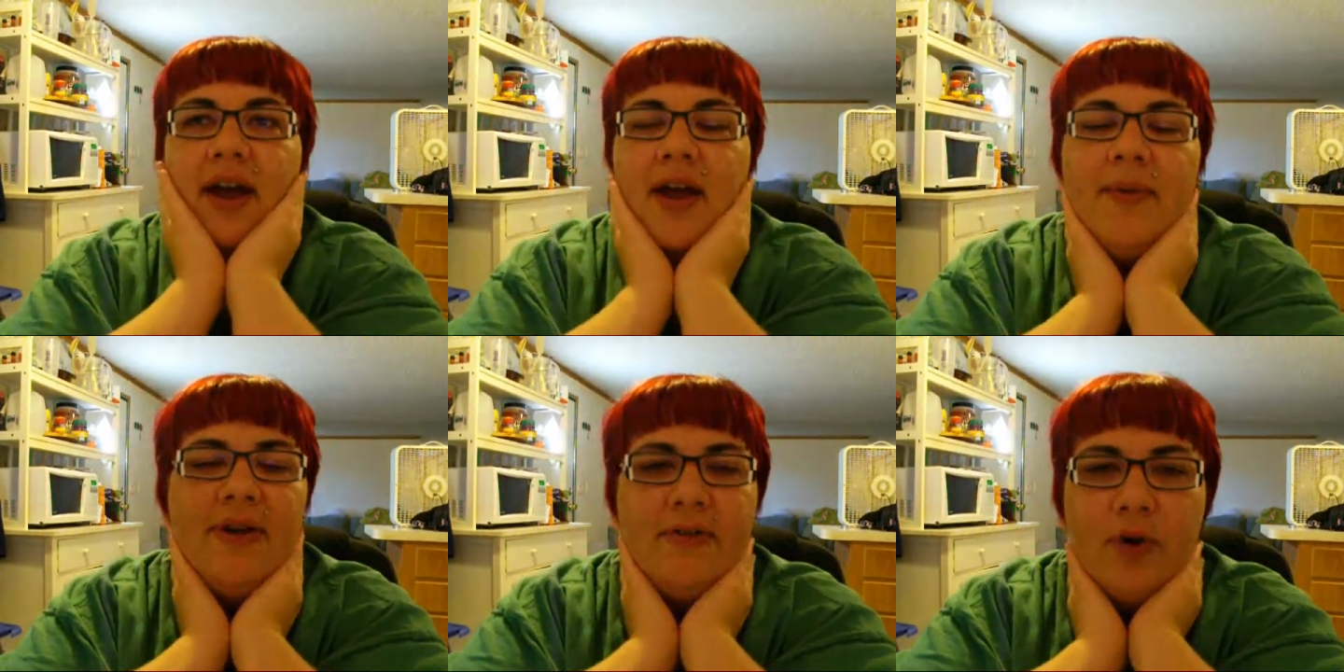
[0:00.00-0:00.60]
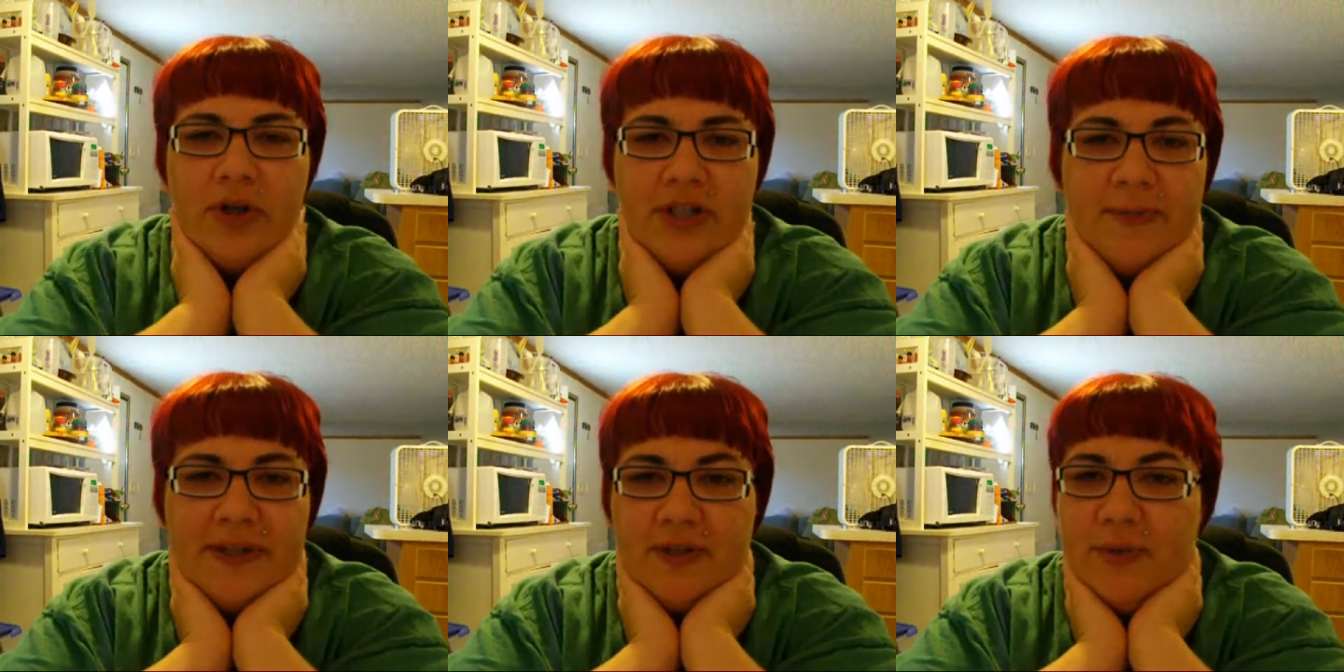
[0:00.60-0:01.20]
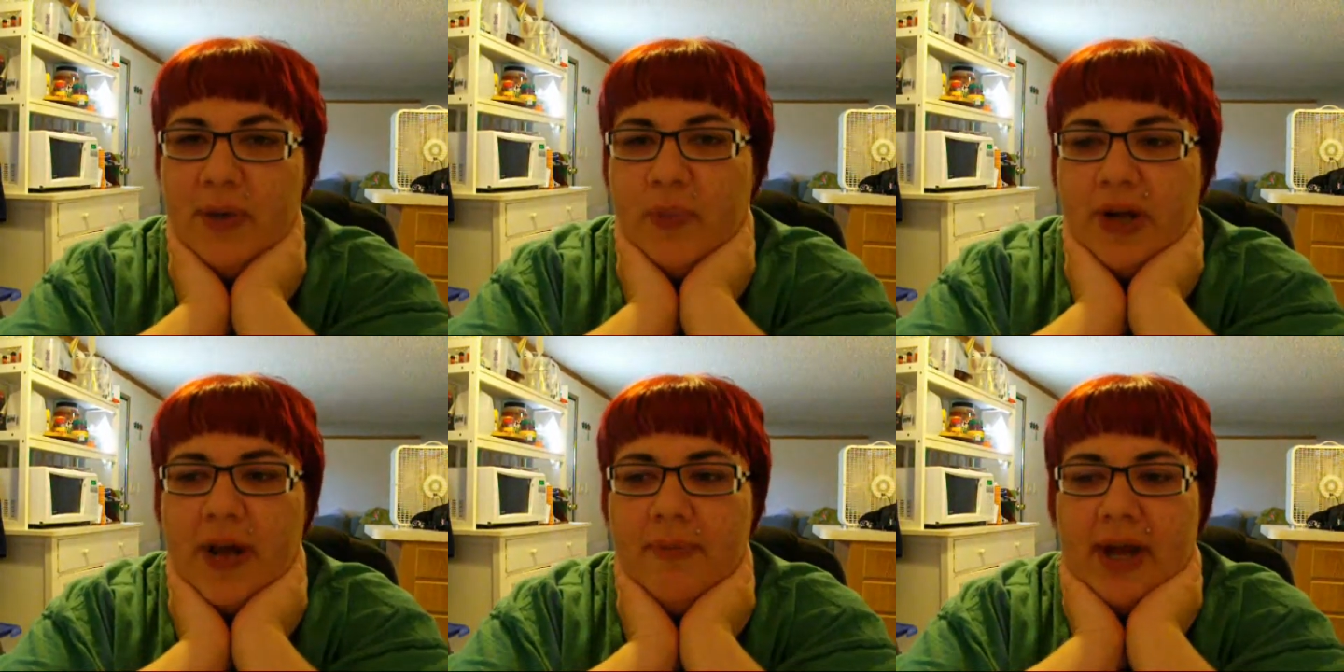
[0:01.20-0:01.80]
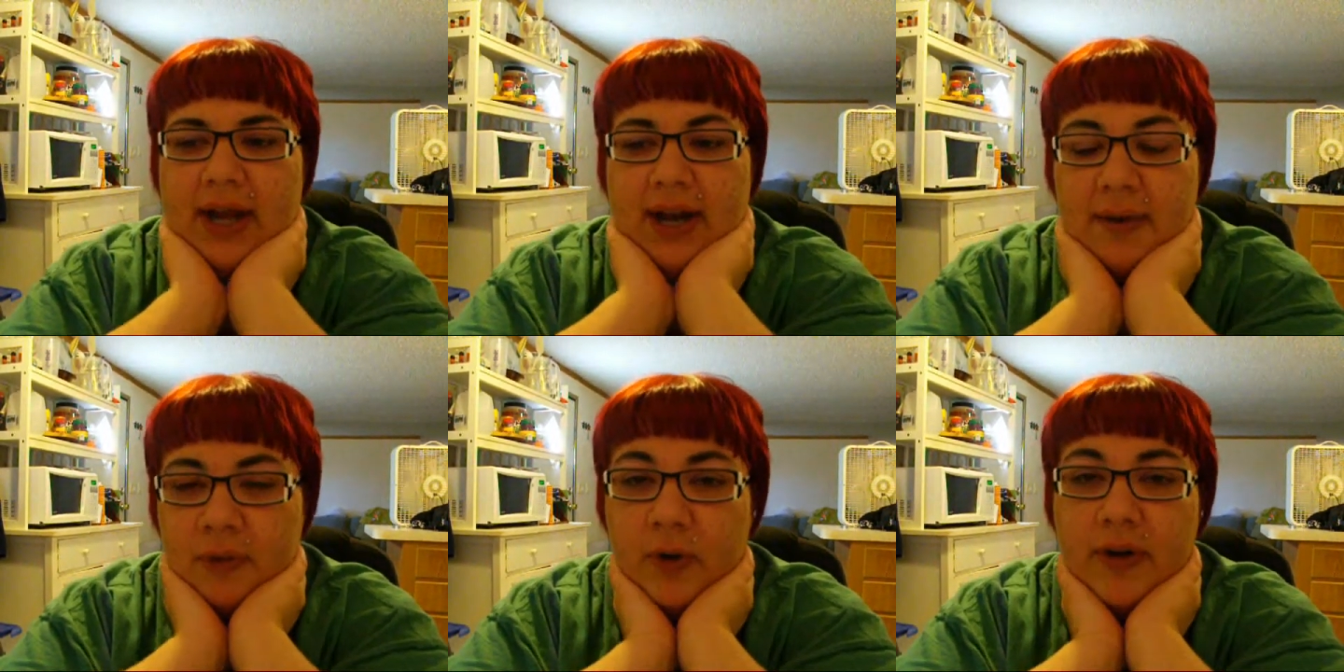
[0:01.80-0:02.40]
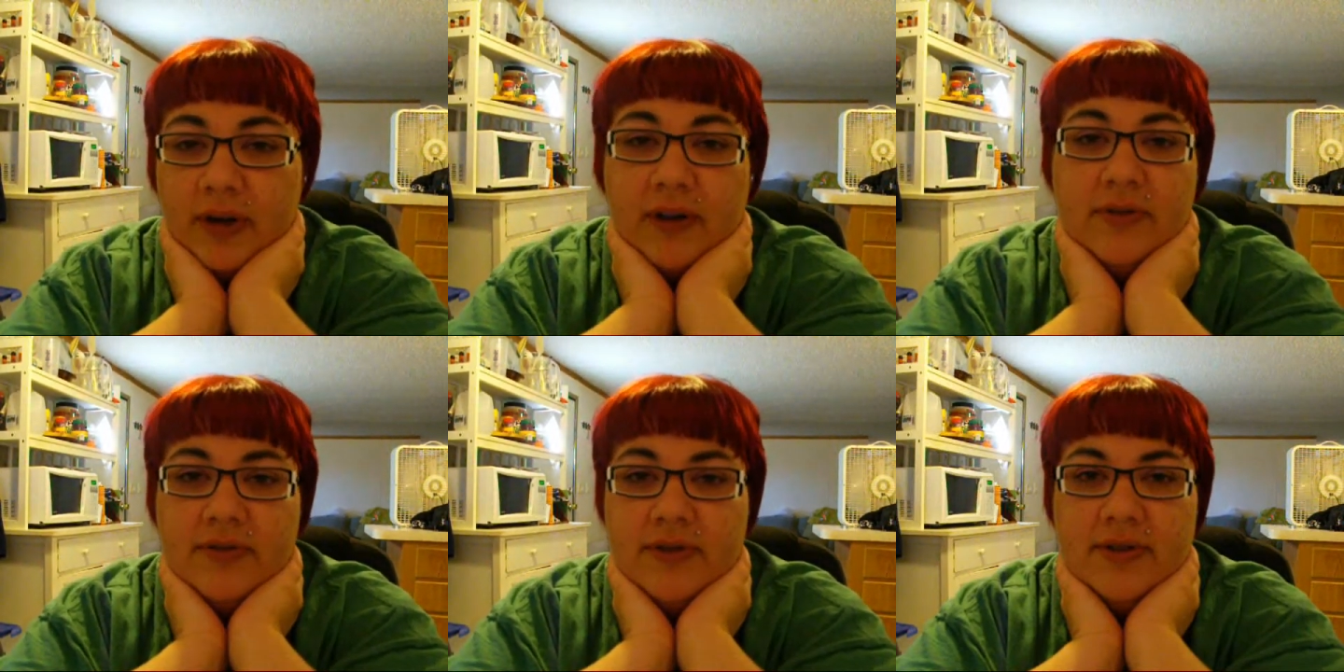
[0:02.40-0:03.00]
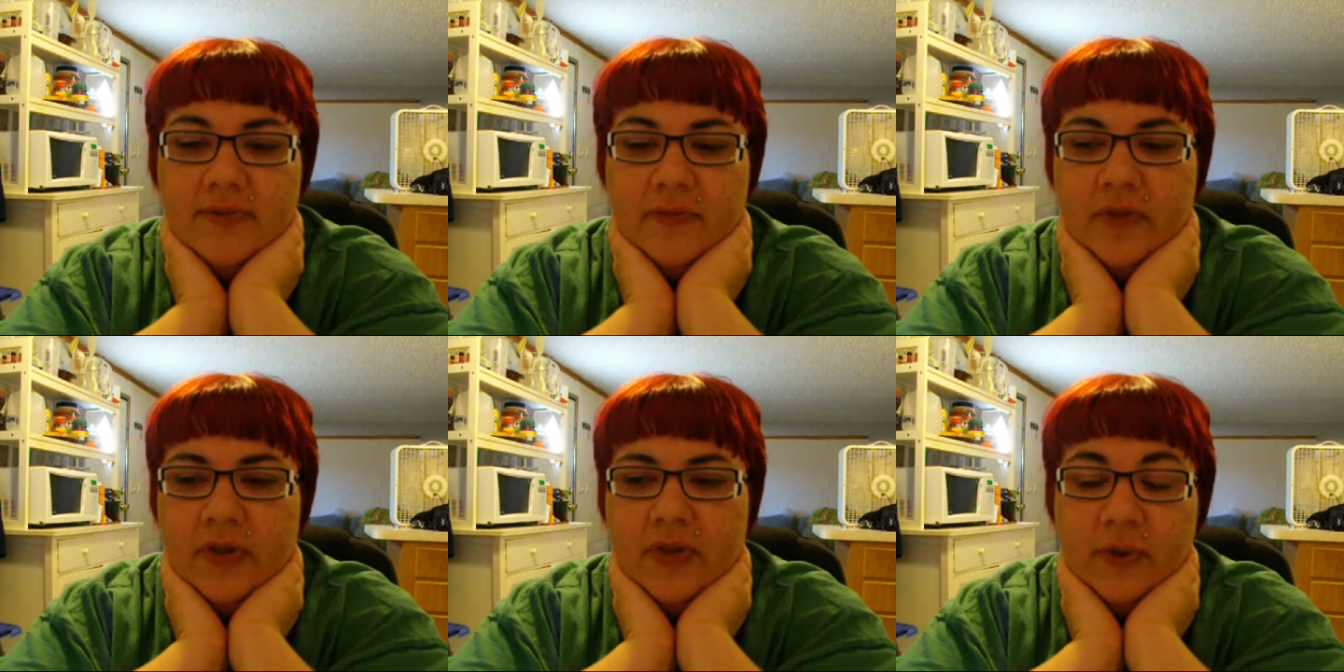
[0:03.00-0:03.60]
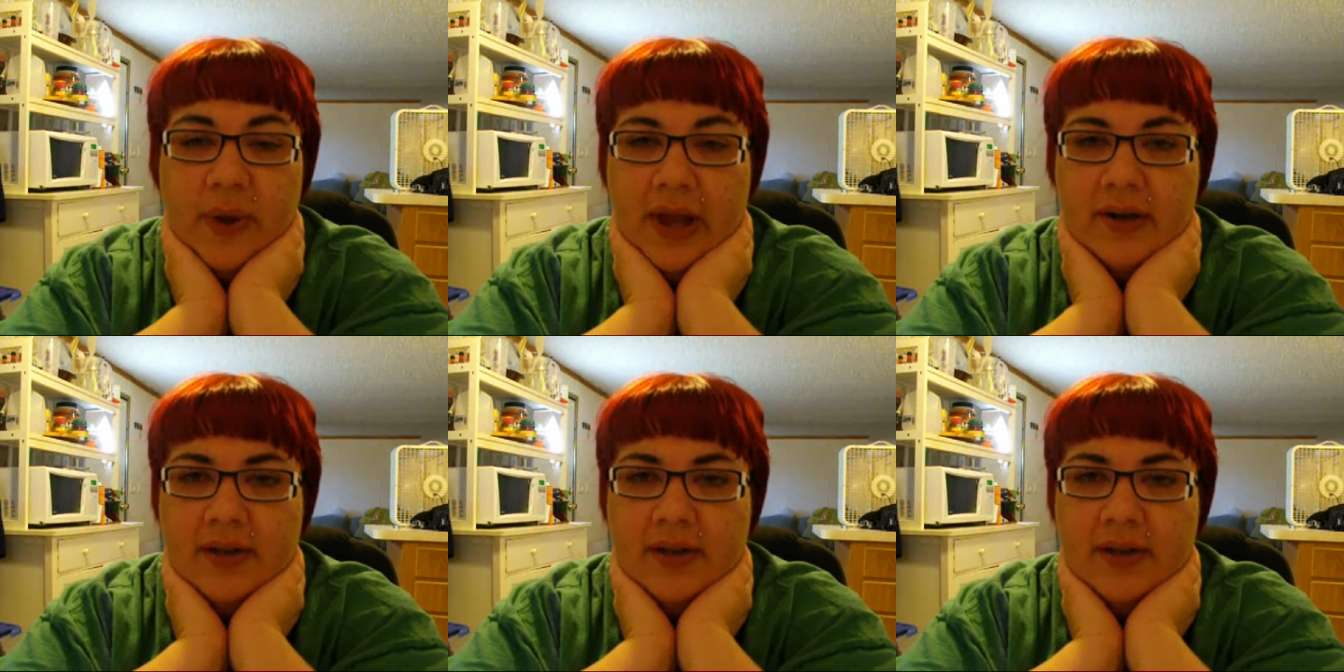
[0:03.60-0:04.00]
I mean, of course, my two-week pre-op diet, I'm going to lose the weight.